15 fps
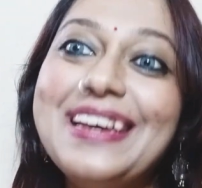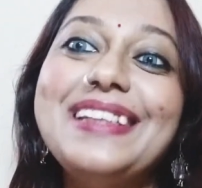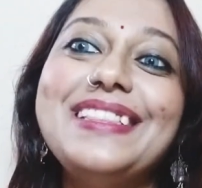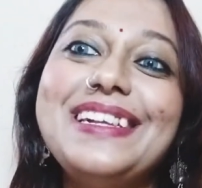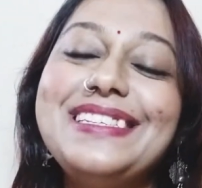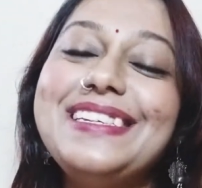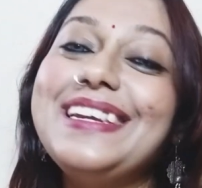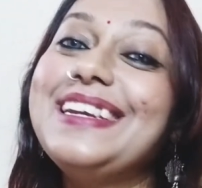
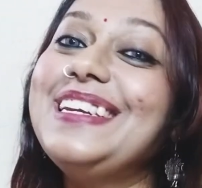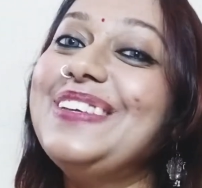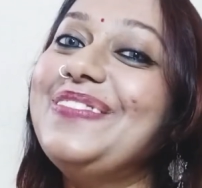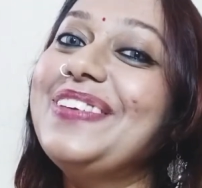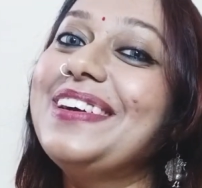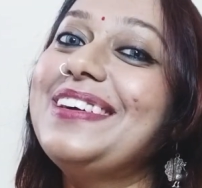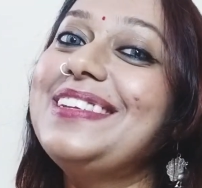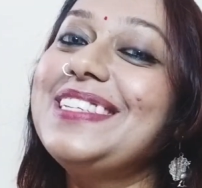That's a little
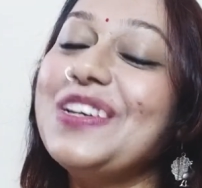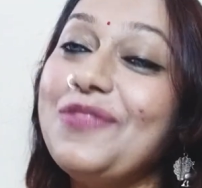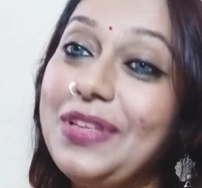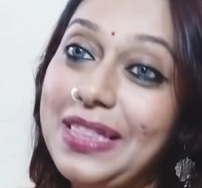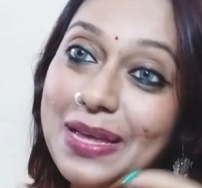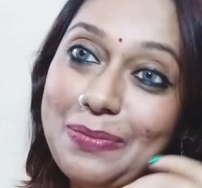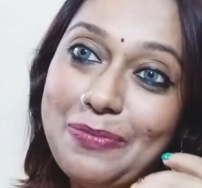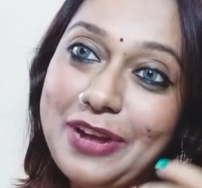difficult.
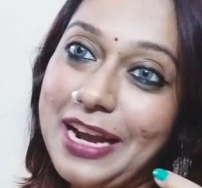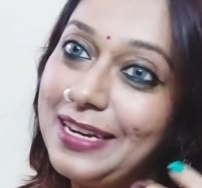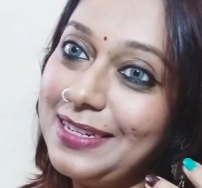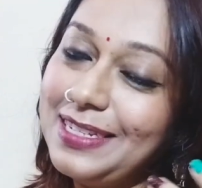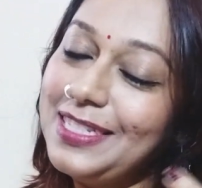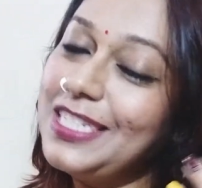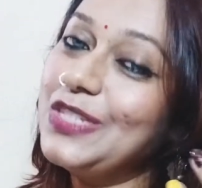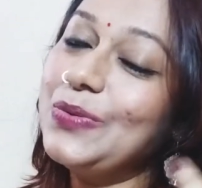With
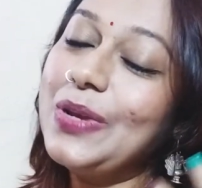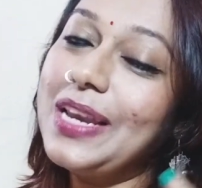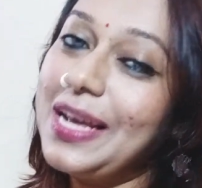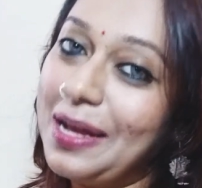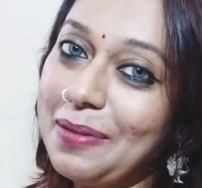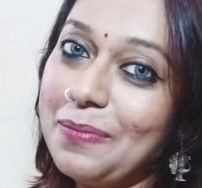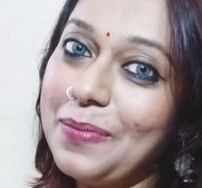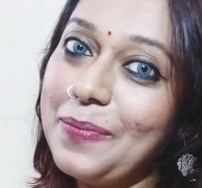practice it will
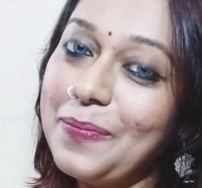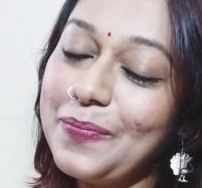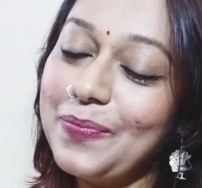come.